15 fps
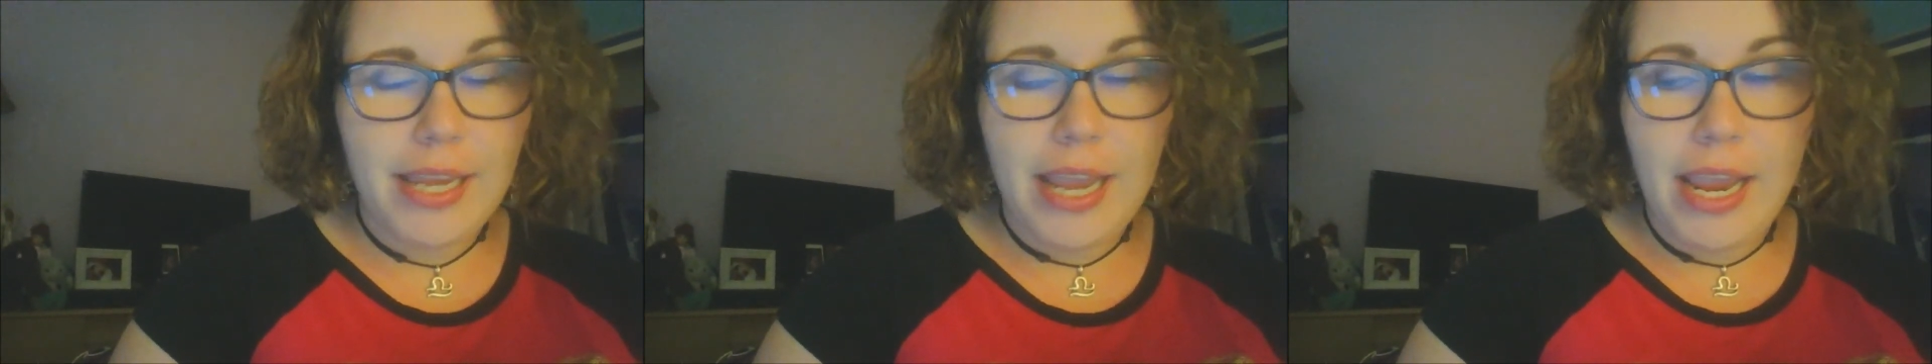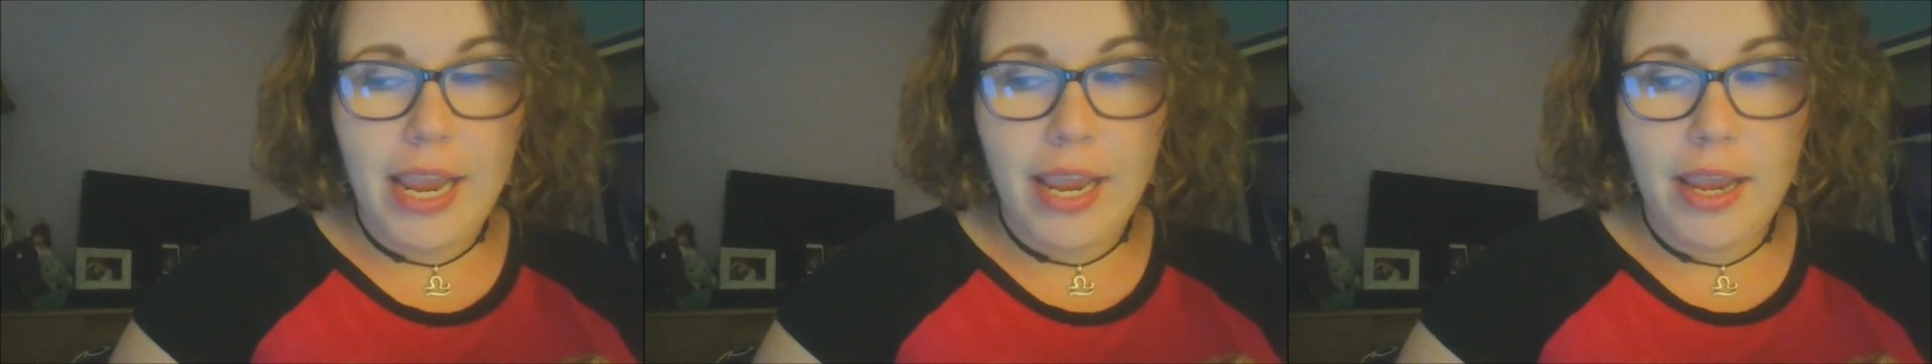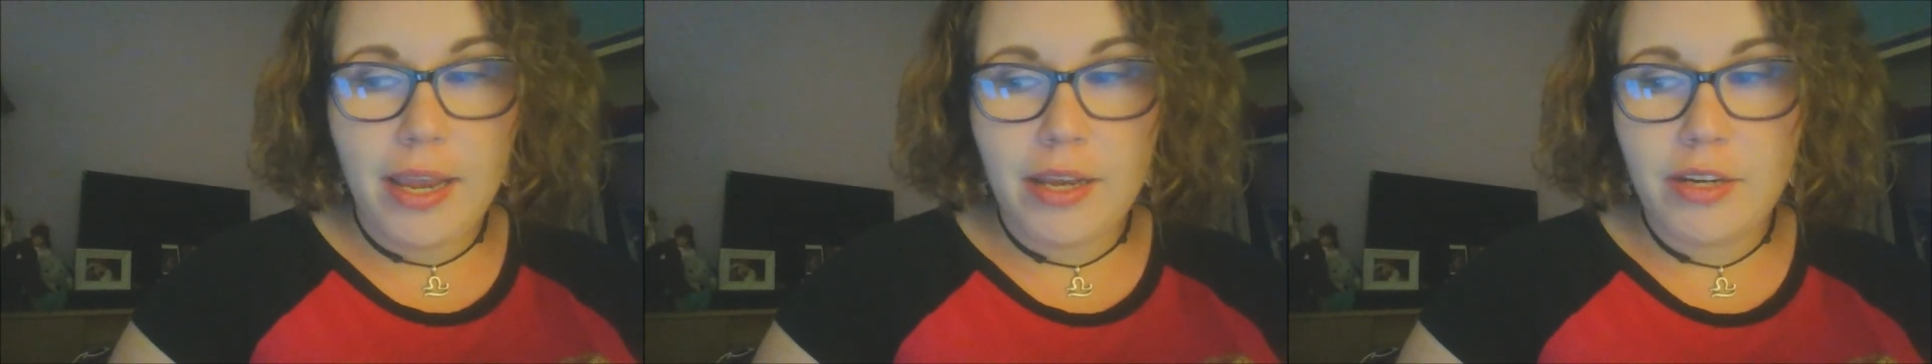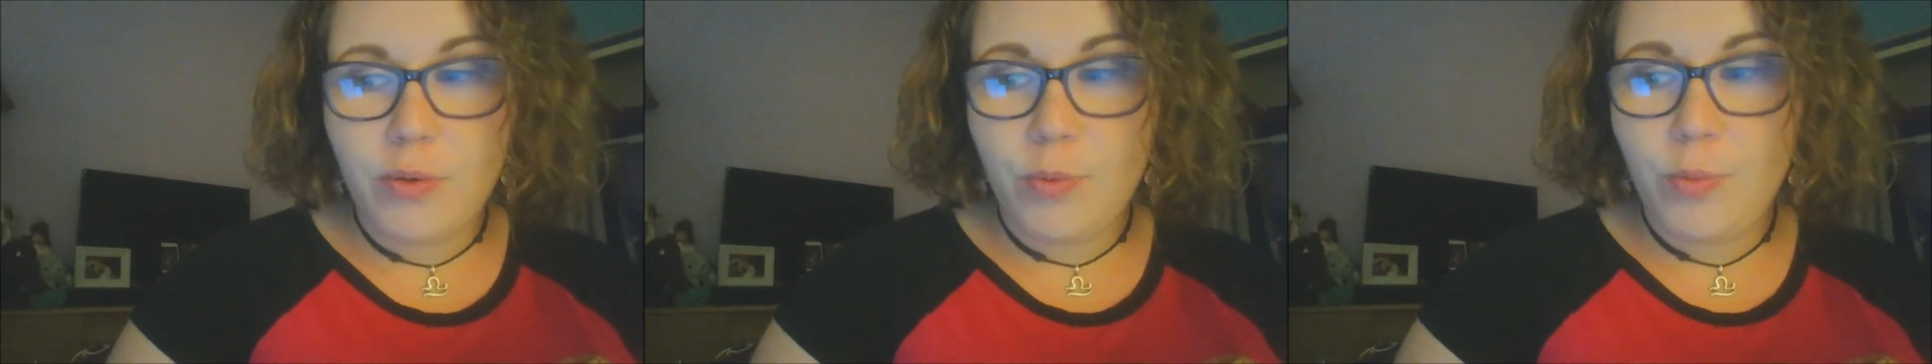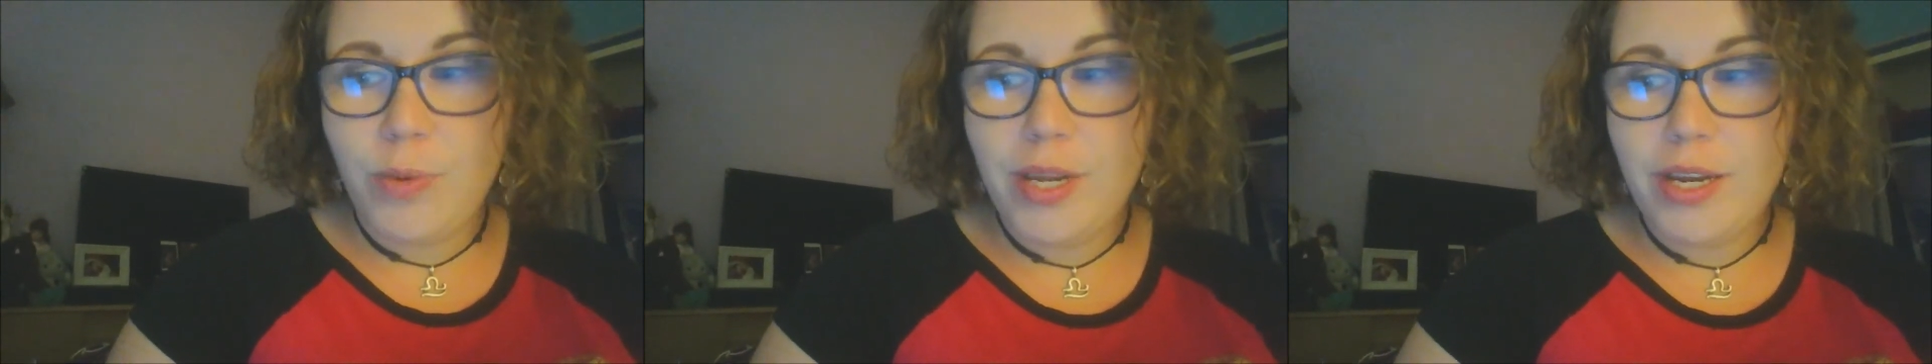and
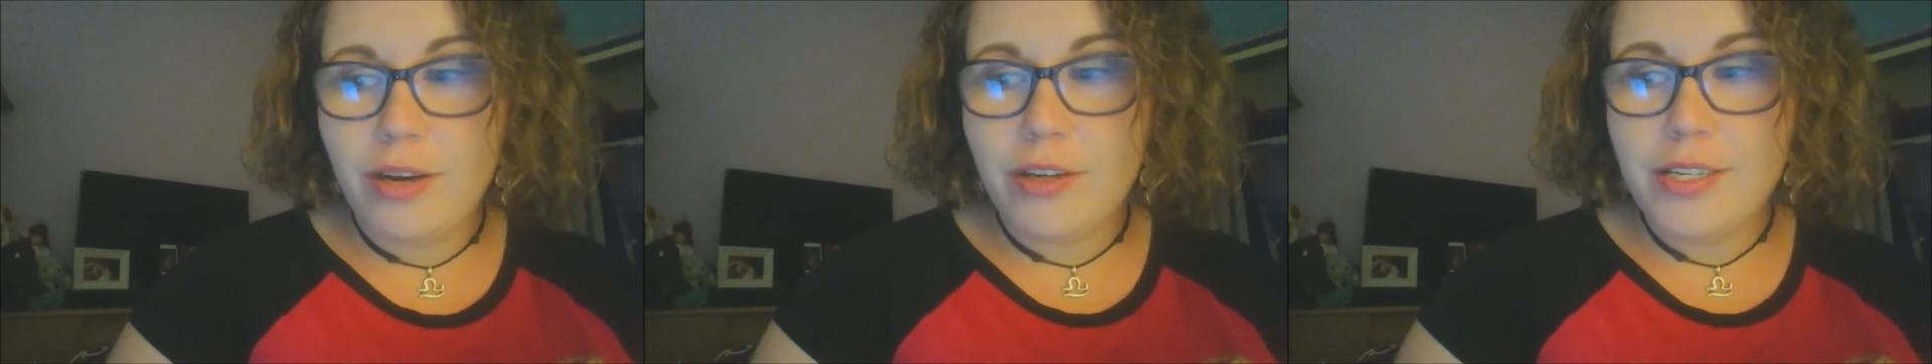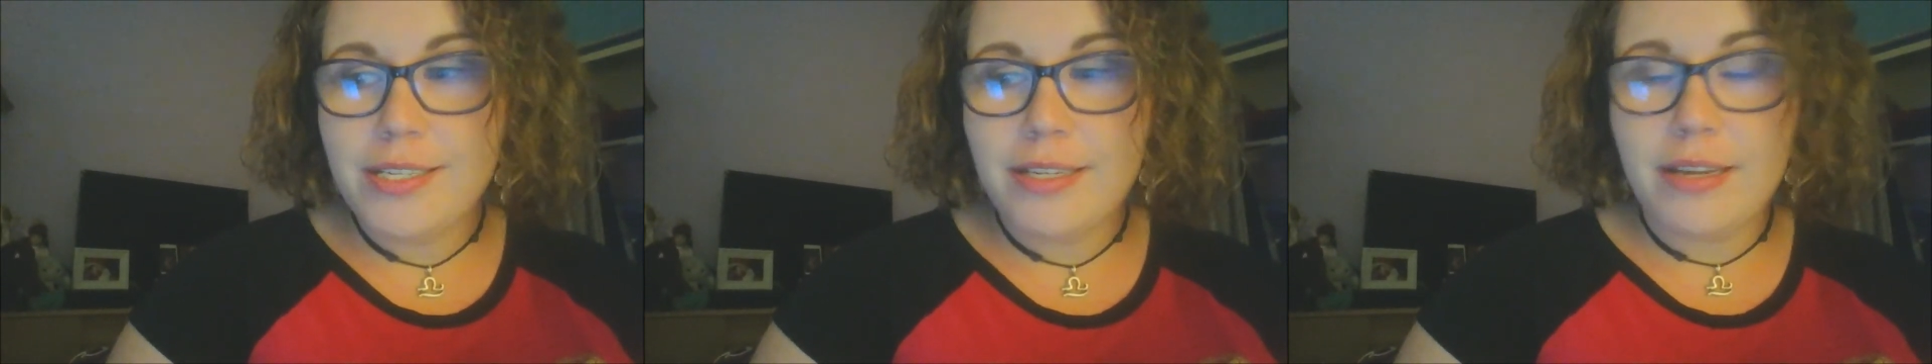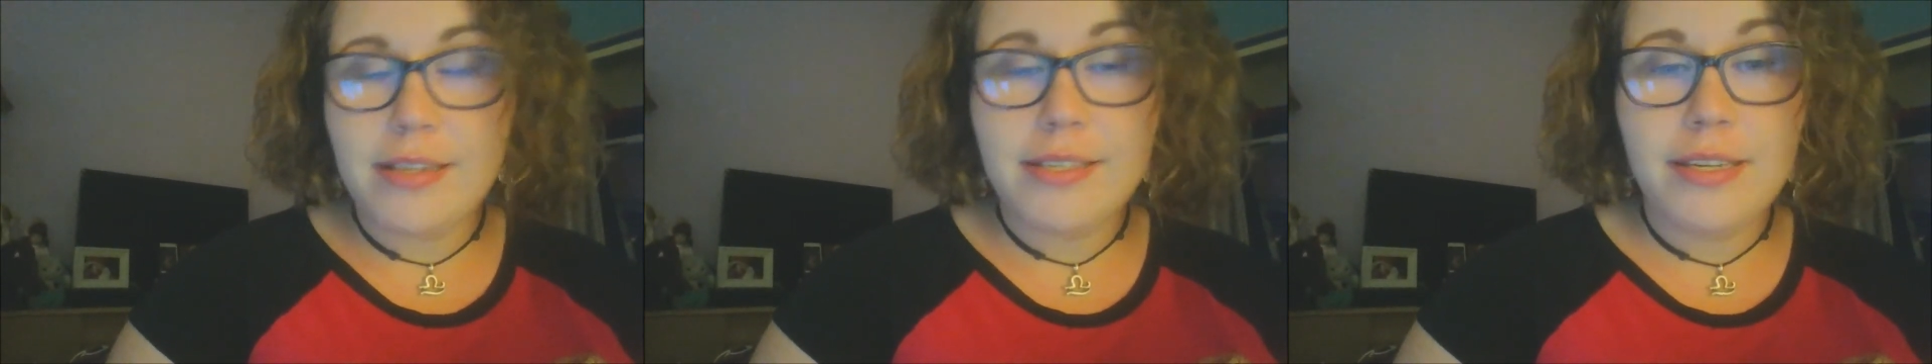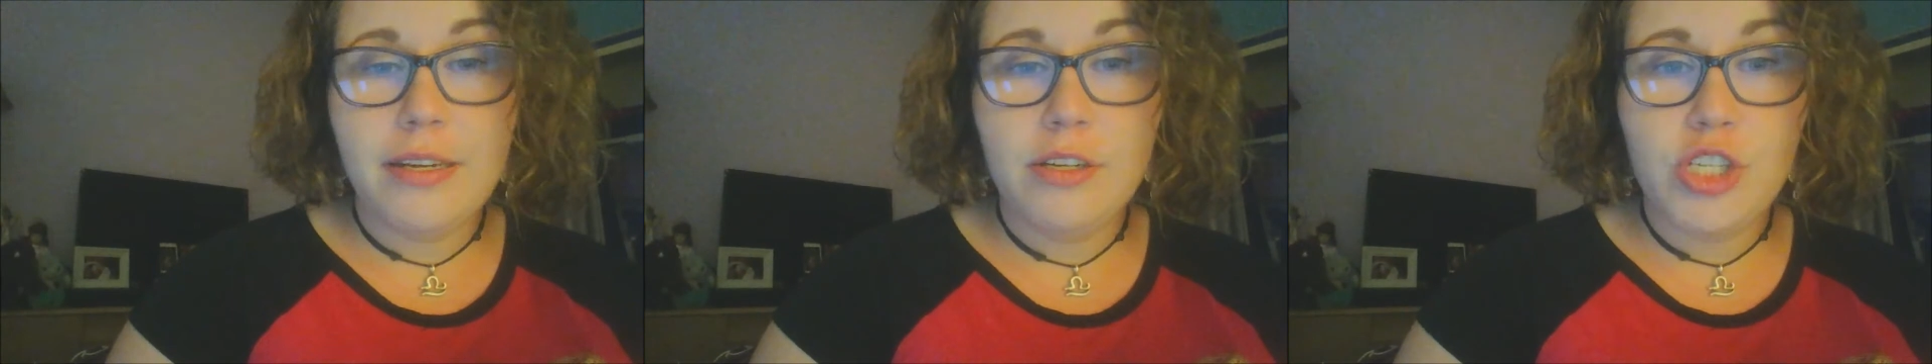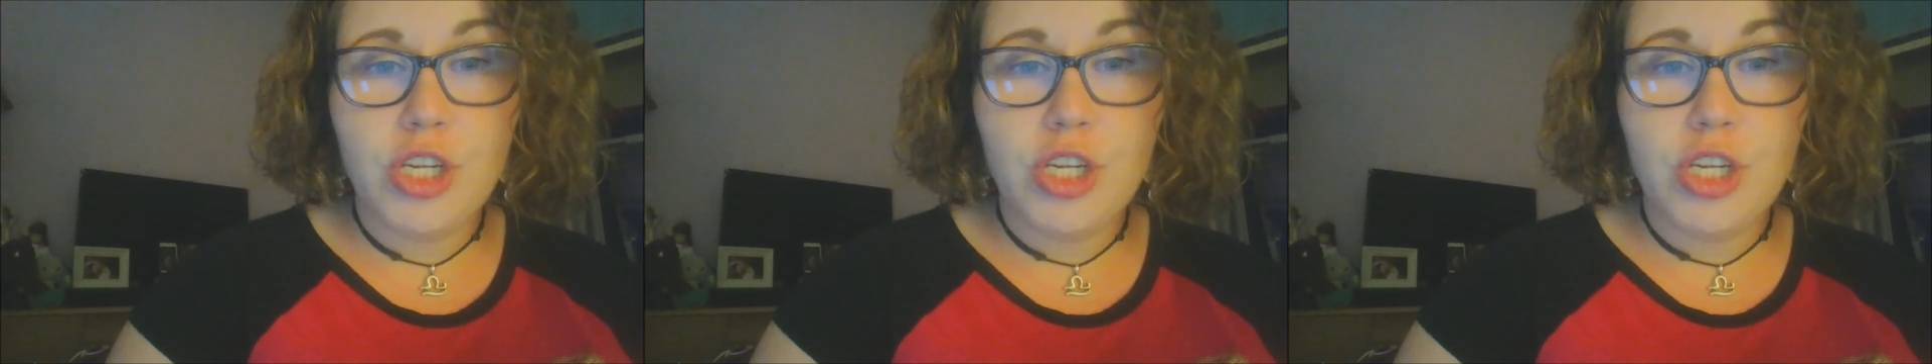we are discussing